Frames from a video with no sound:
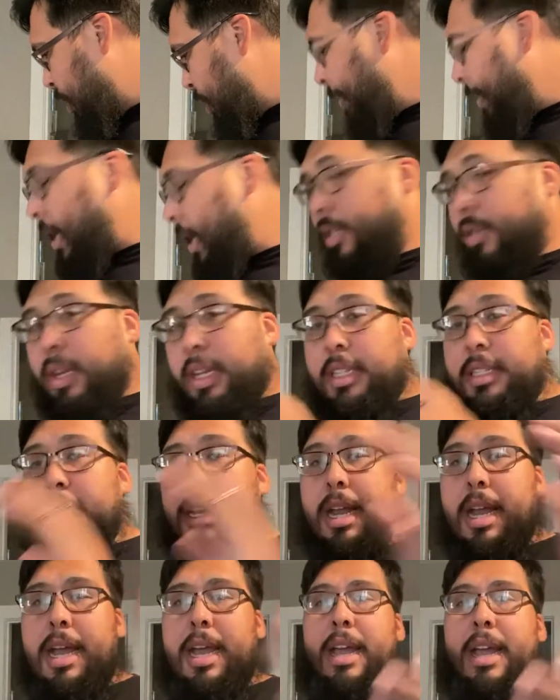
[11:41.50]
Yeah, so like I said,
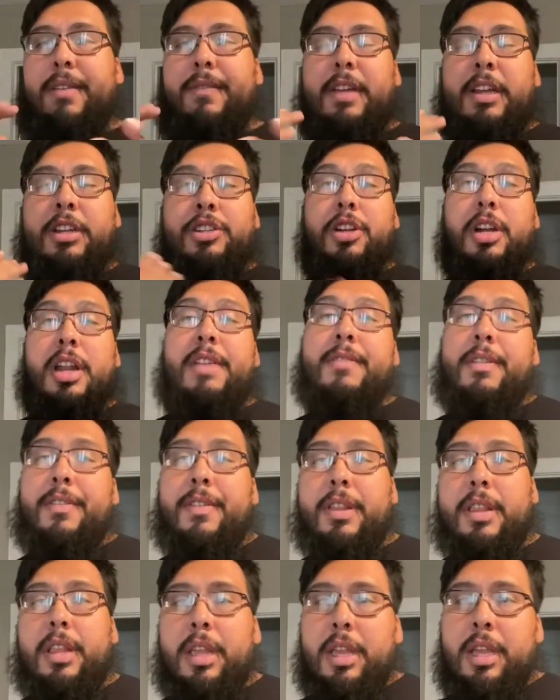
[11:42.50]
I should have
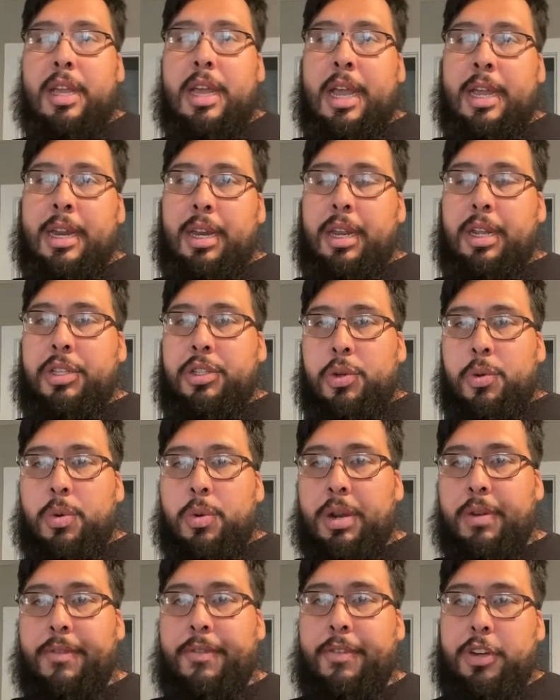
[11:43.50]
everything I need to
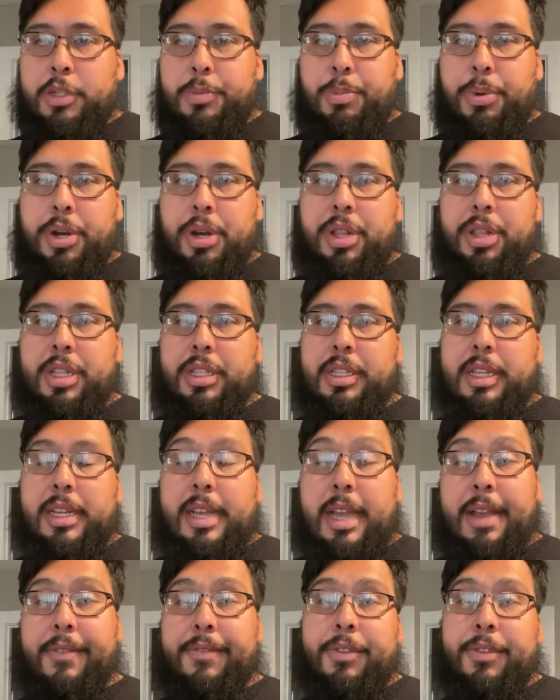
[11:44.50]
run a first print on this guy
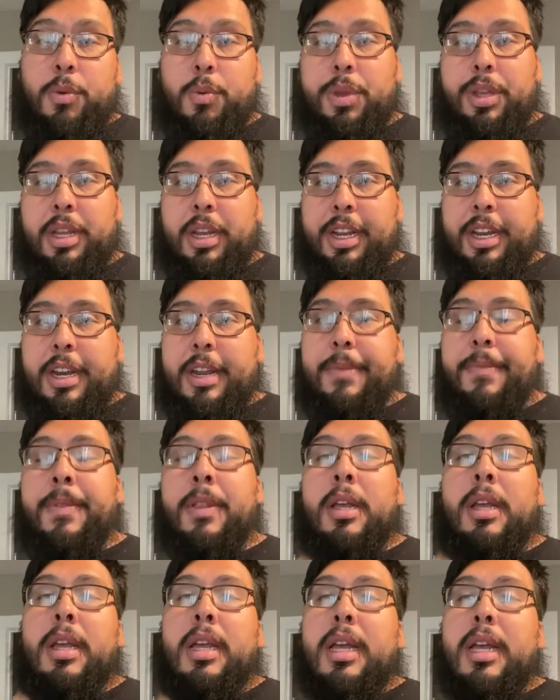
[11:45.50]
after we clean it.
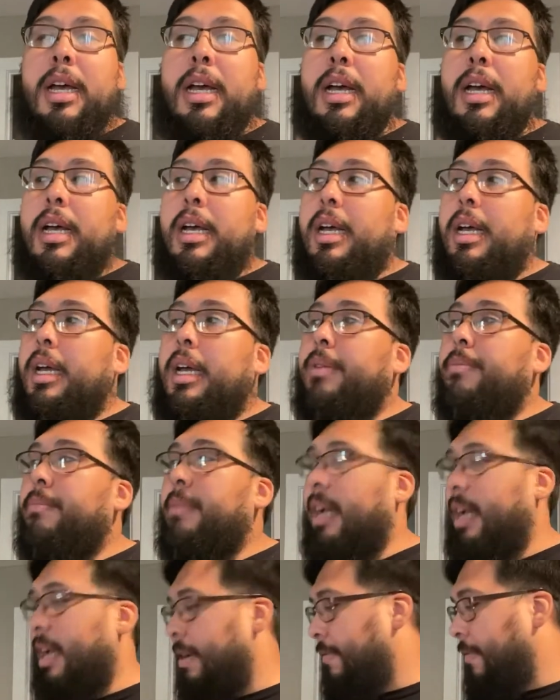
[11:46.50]

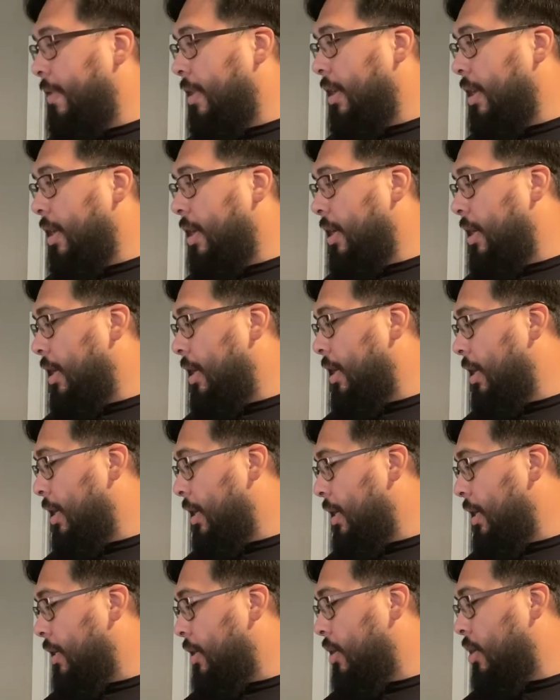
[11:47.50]
I have the
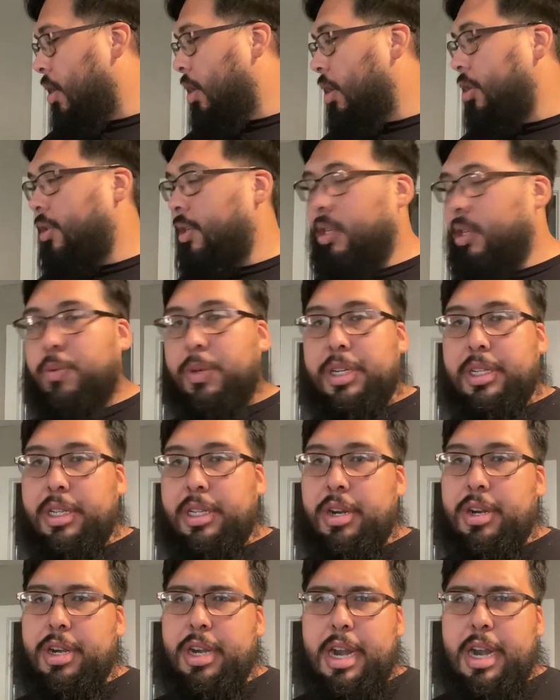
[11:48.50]
cartridge
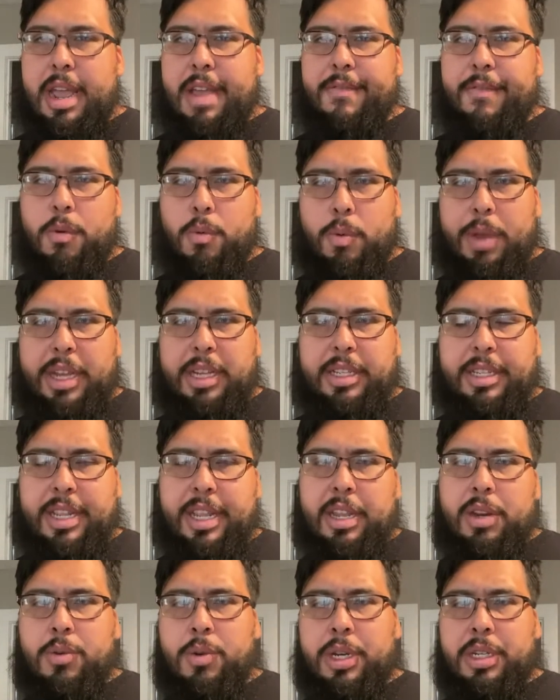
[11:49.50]
resetter, and I have a waste
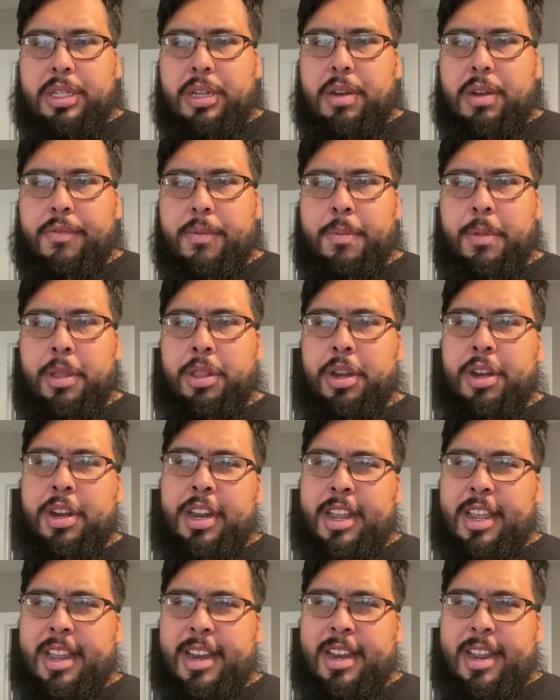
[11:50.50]
tank resetter from the
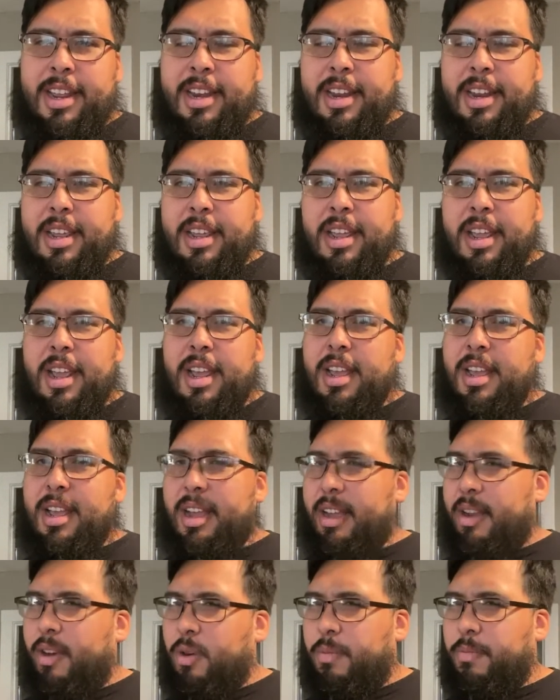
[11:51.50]
3880.
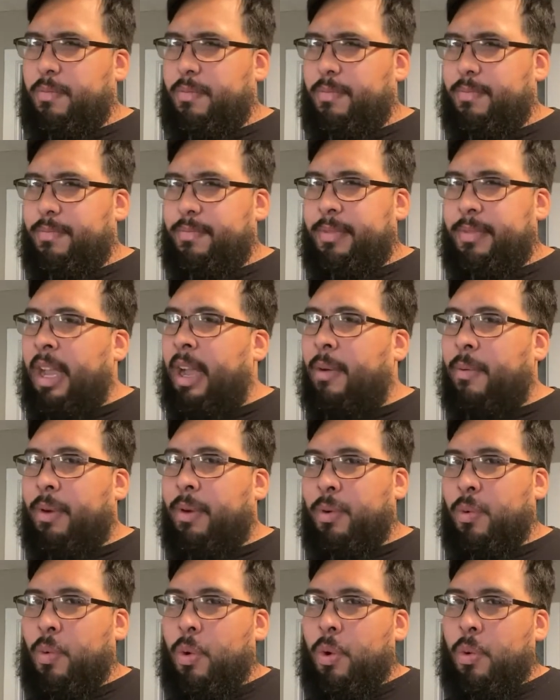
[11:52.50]
I hope that
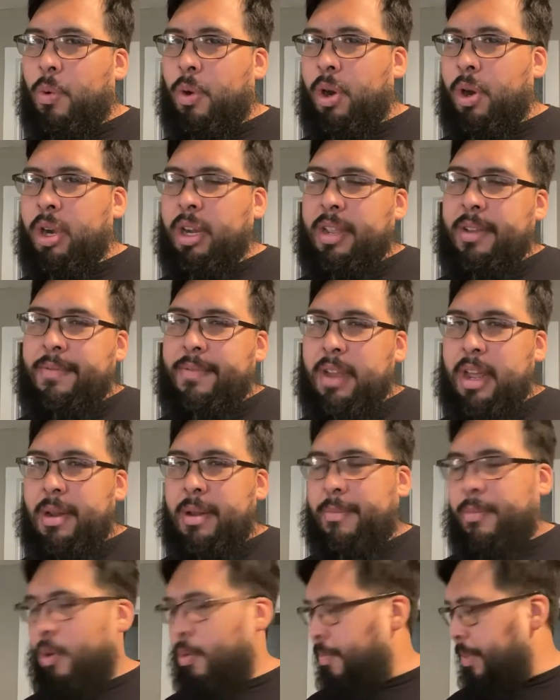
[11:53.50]
one will work. If not,
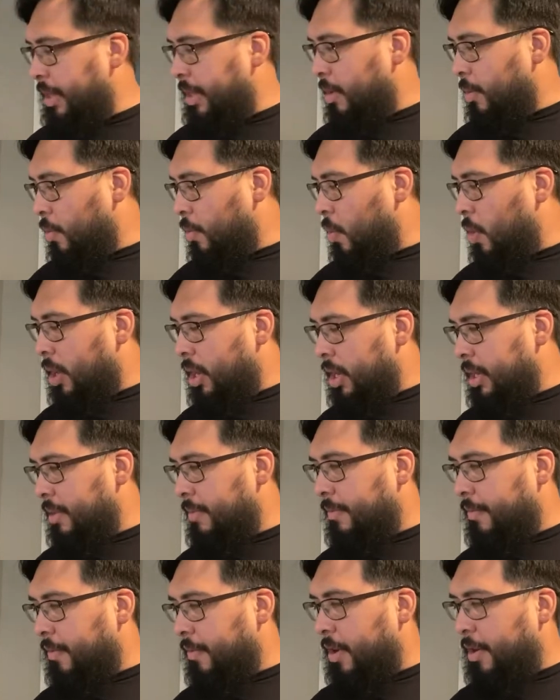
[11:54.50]
I'm hoping the one
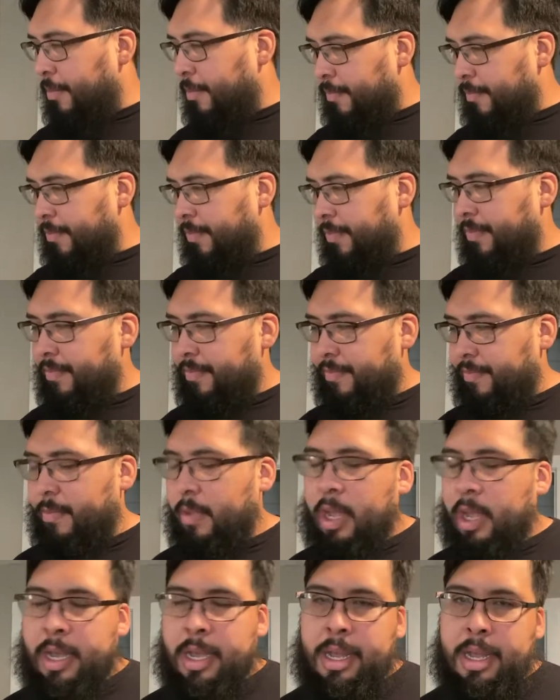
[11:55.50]
from
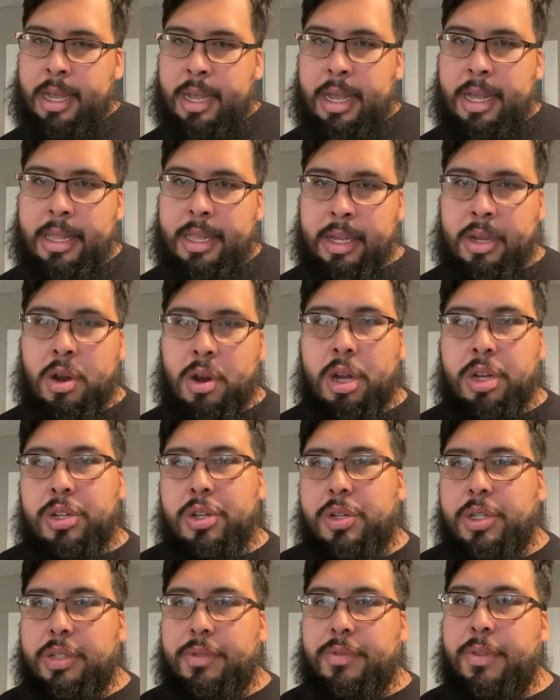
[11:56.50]
the
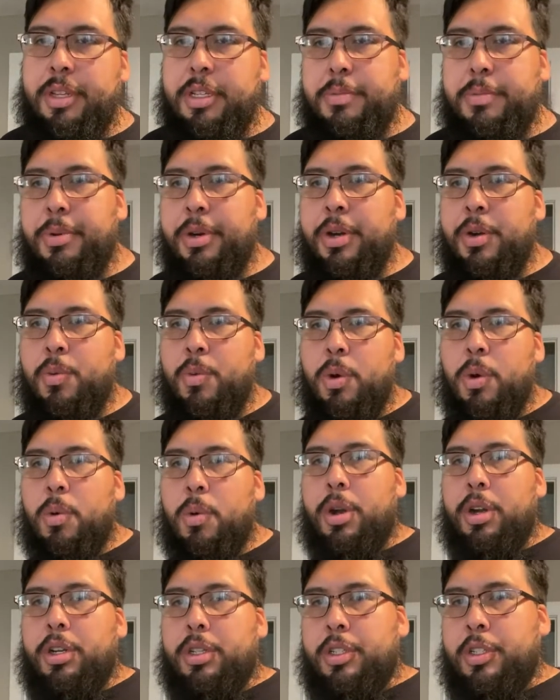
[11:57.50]
cartridges for this printer will
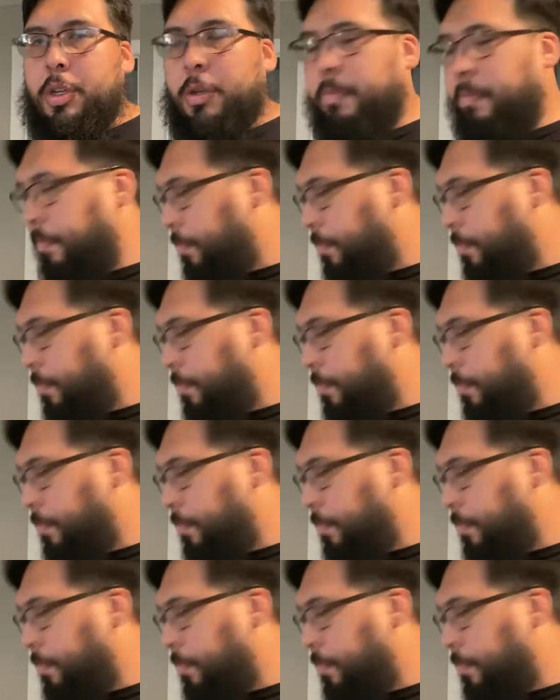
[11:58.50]
work. So,